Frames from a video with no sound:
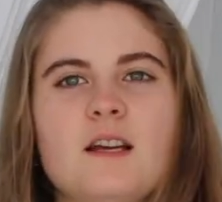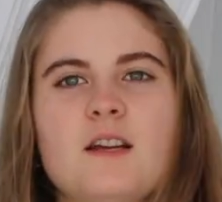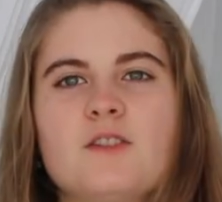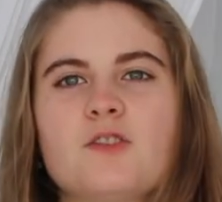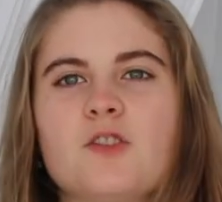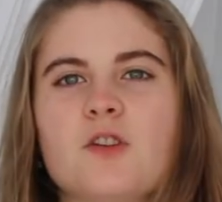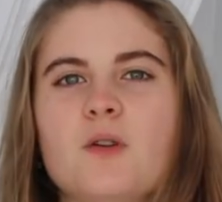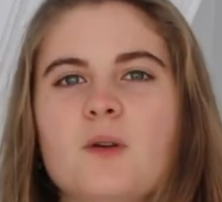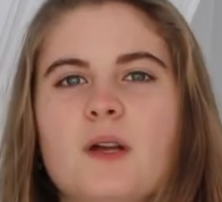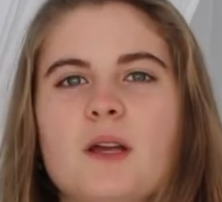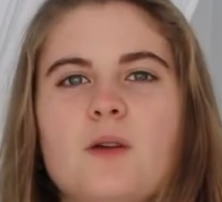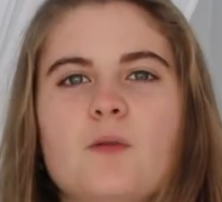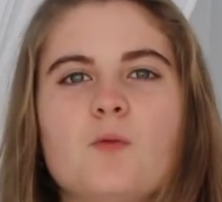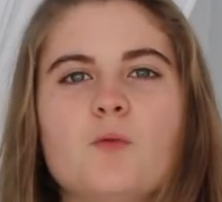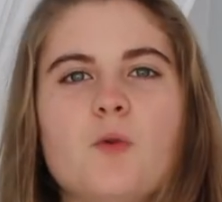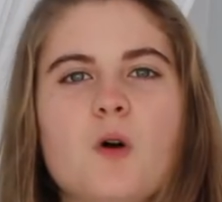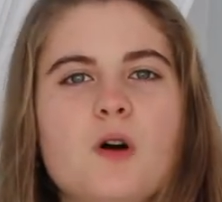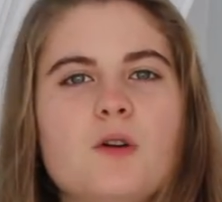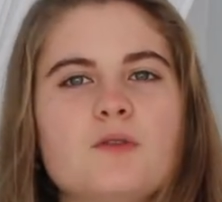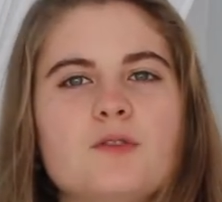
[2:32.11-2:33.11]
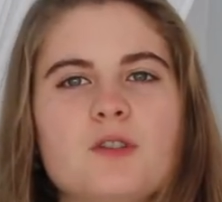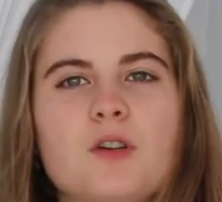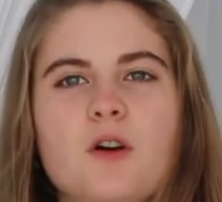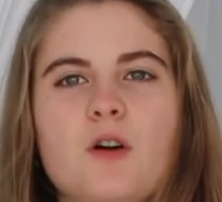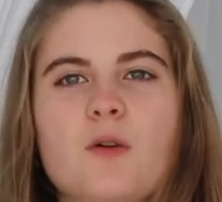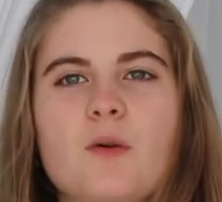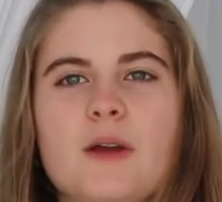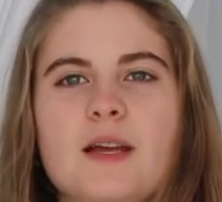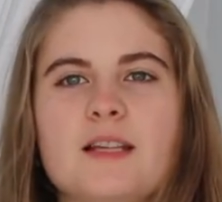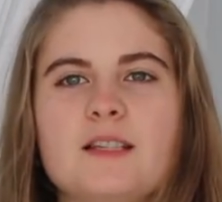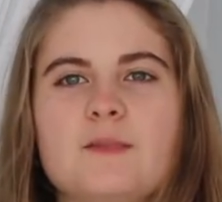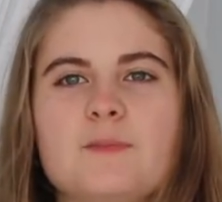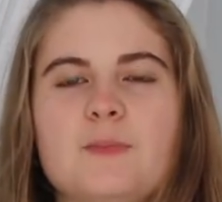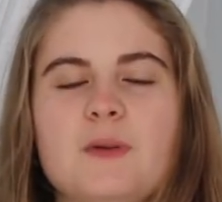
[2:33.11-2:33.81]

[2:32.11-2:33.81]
So it won't always